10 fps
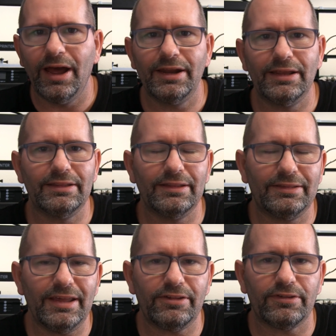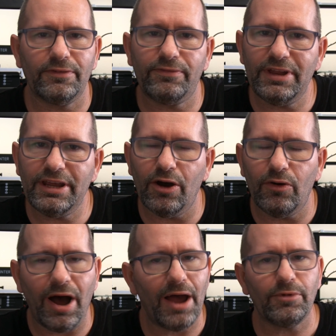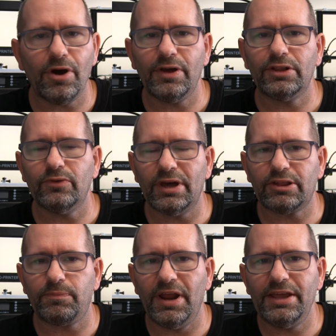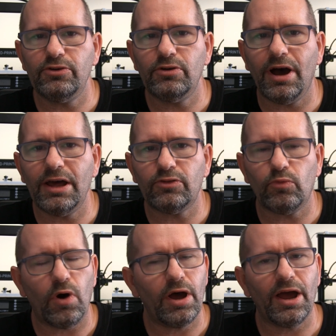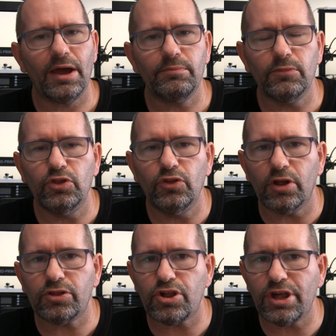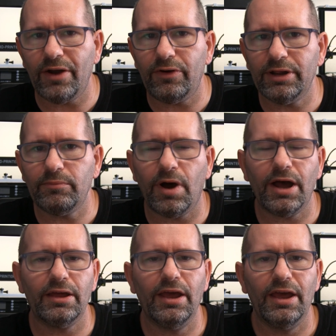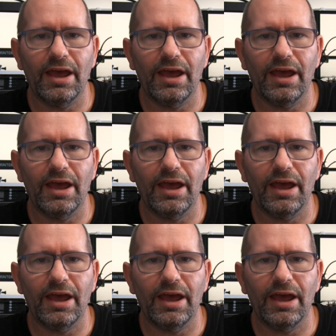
And in this video I'm going to explain you guys why I'm not sharing my